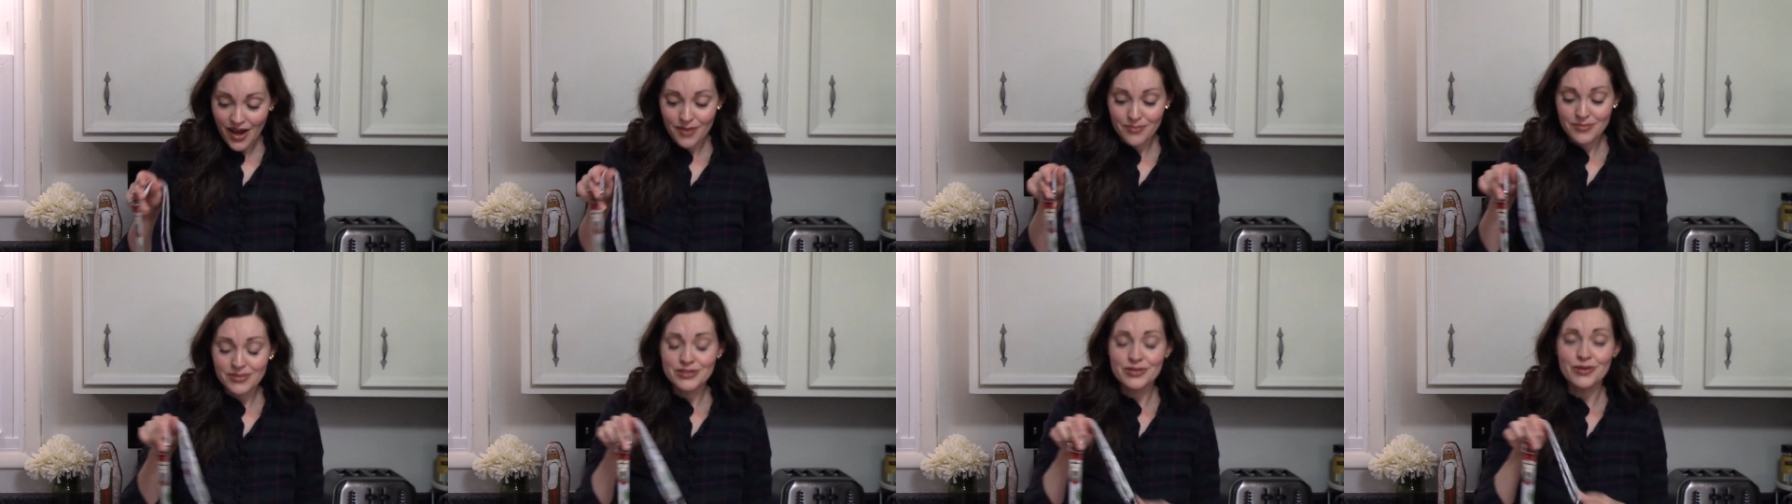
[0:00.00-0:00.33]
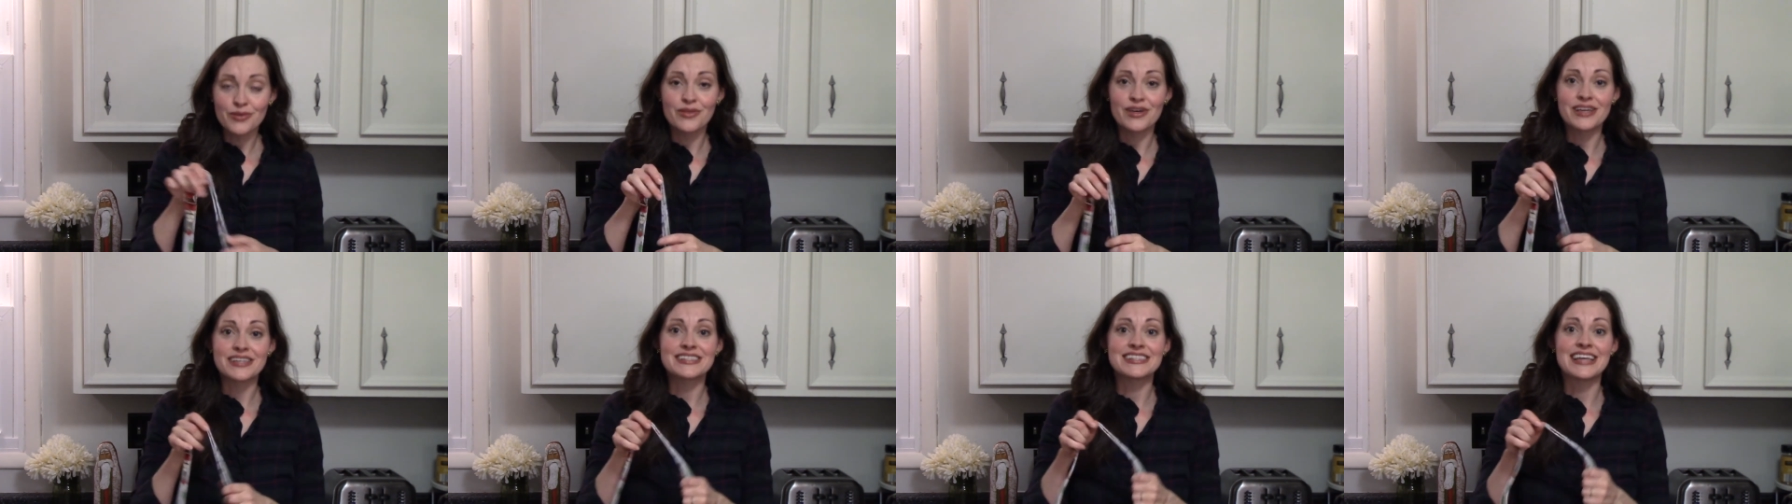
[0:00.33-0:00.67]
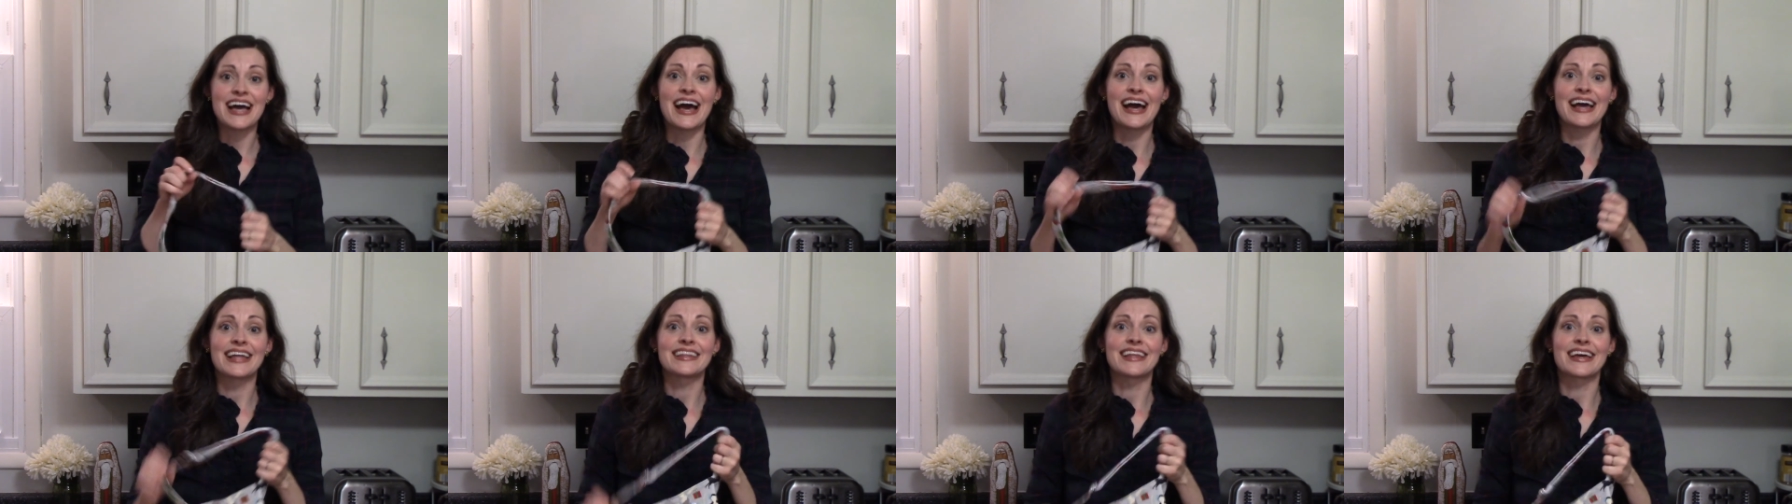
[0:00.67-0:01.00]
So this
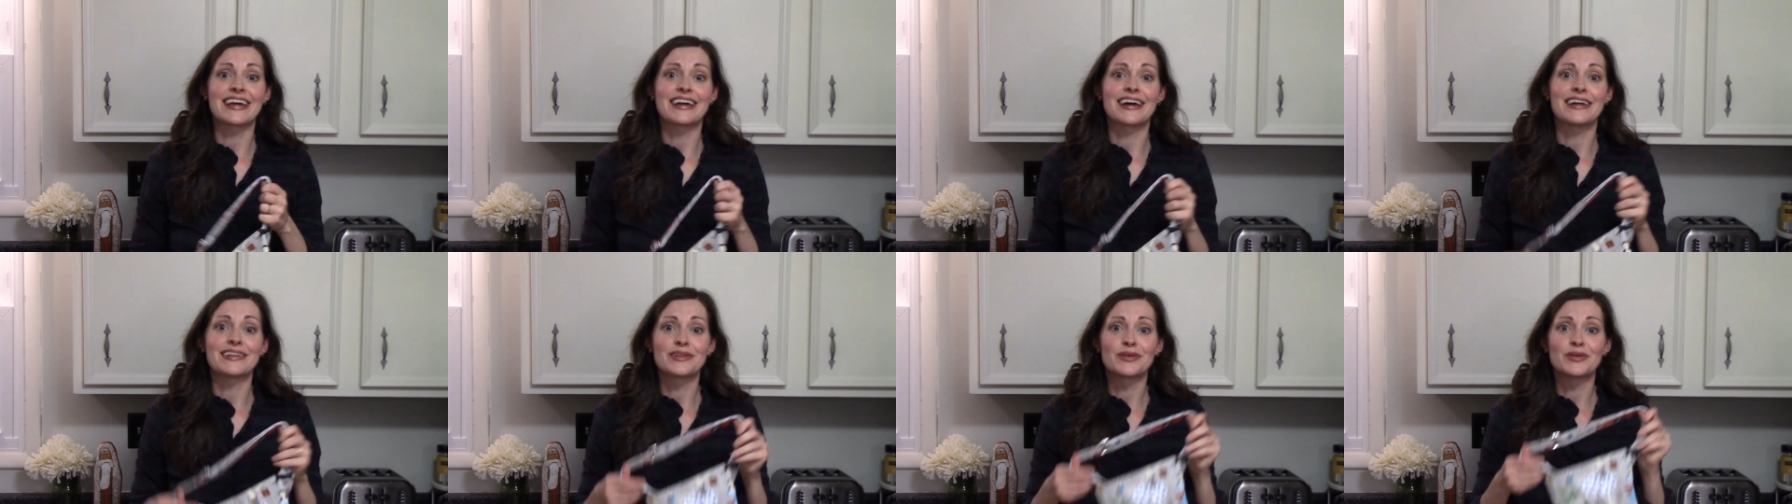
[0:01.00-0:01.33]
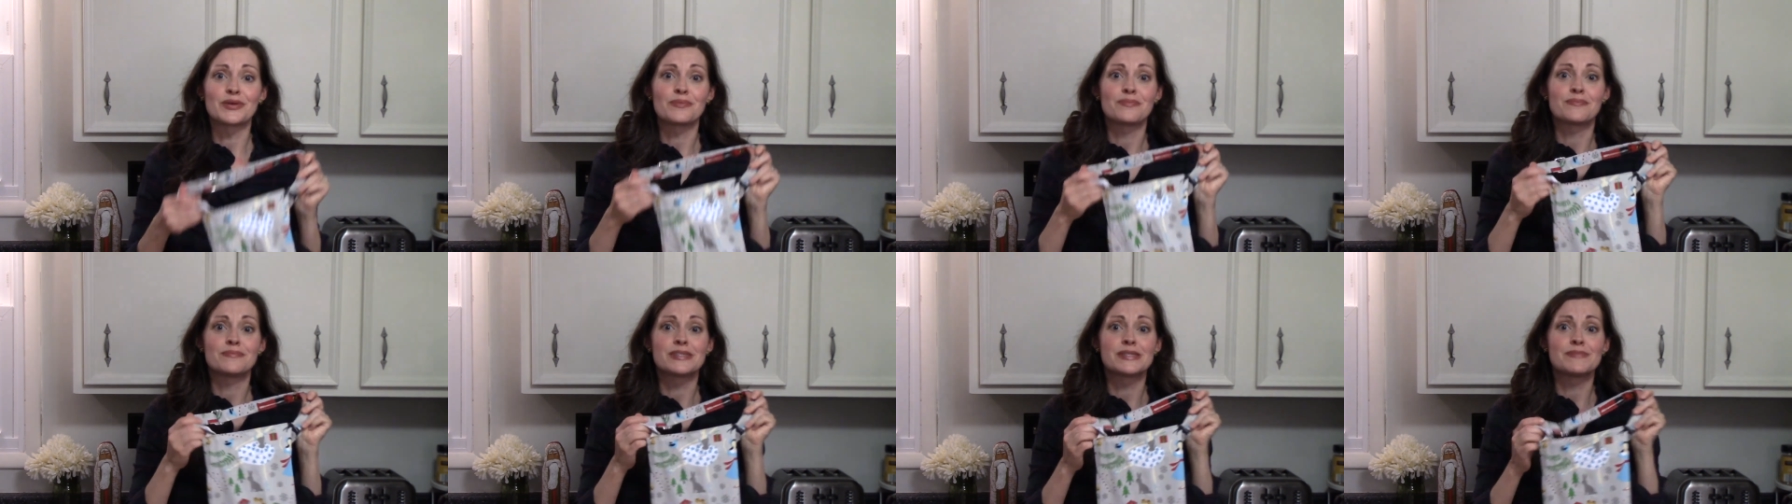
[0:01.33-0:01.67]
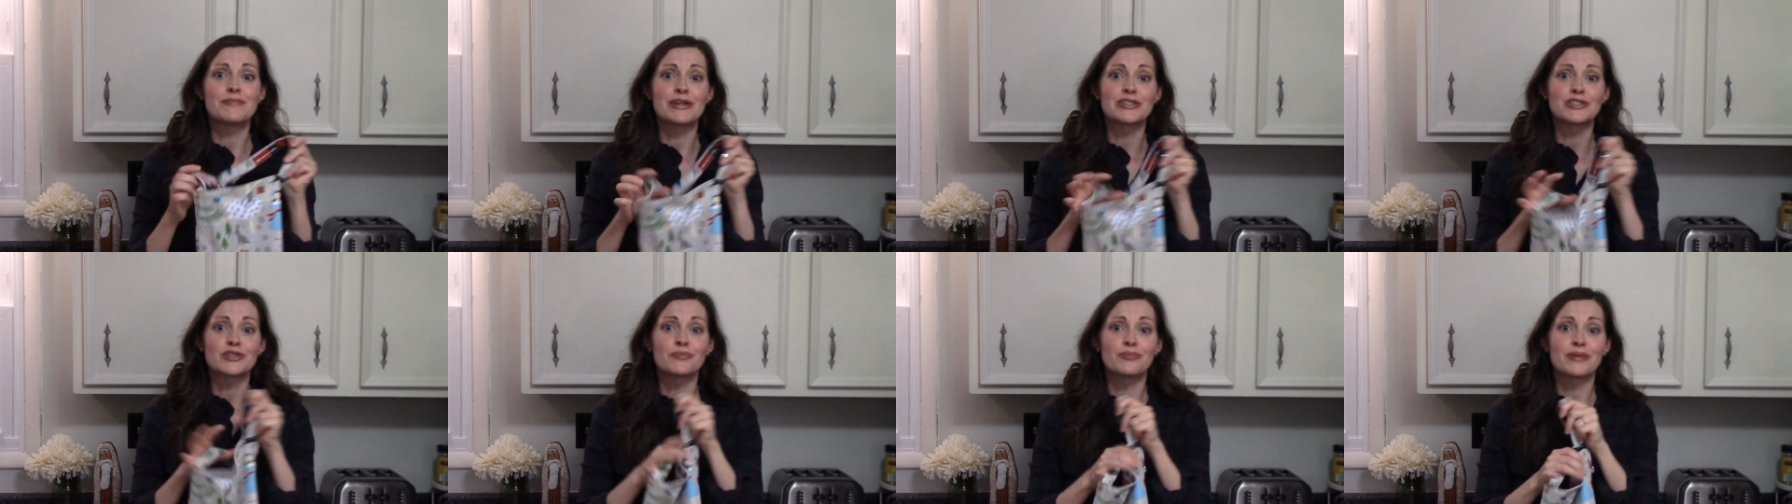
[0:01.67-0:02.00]
had like a little
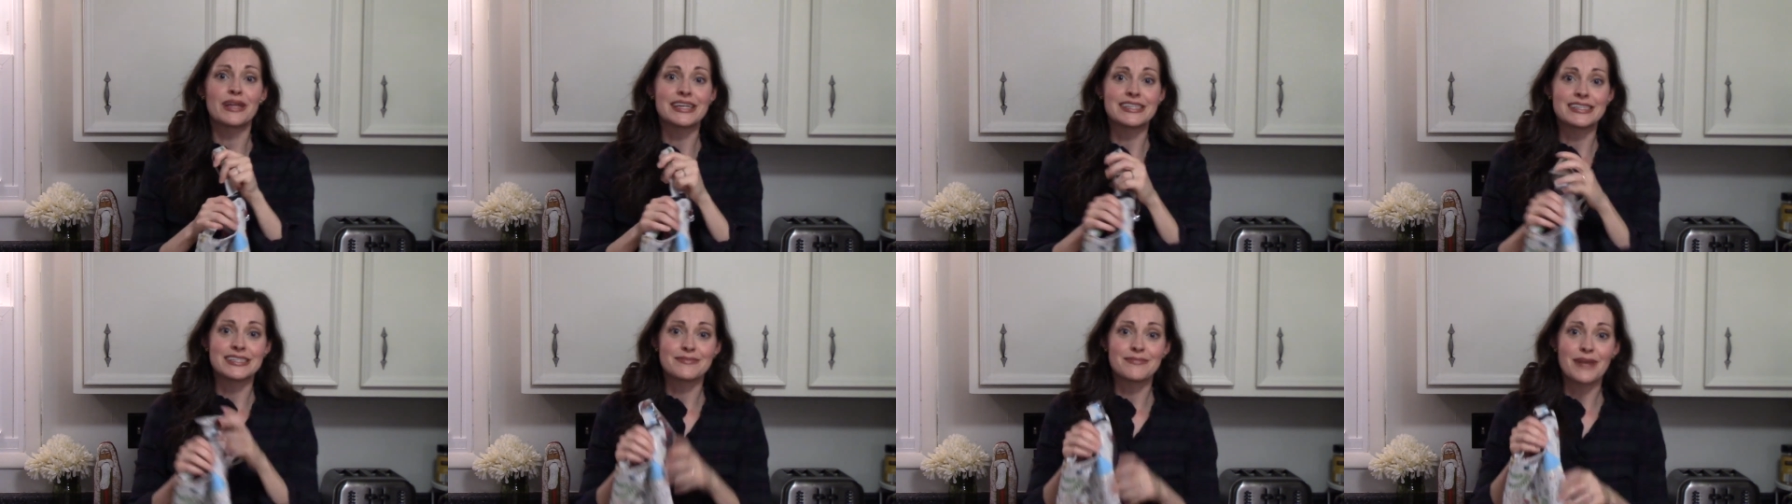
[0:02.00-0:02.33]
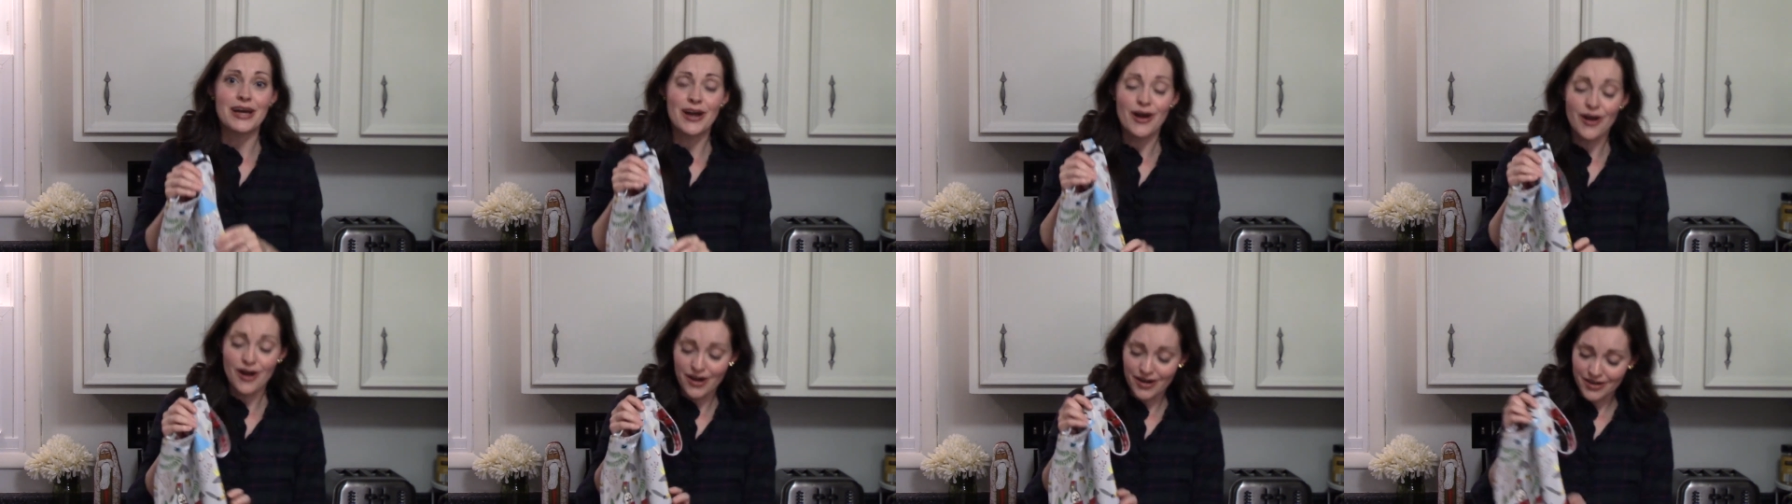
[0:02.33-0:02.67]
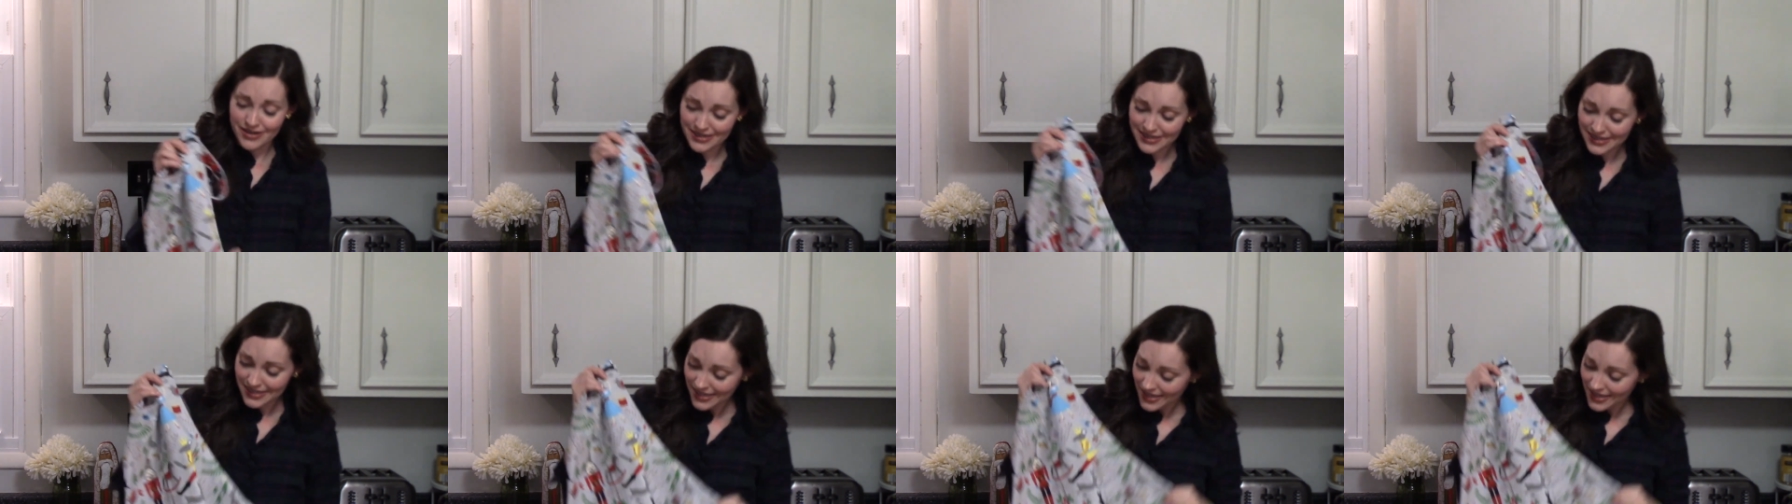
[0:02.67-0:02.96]
special place in my heart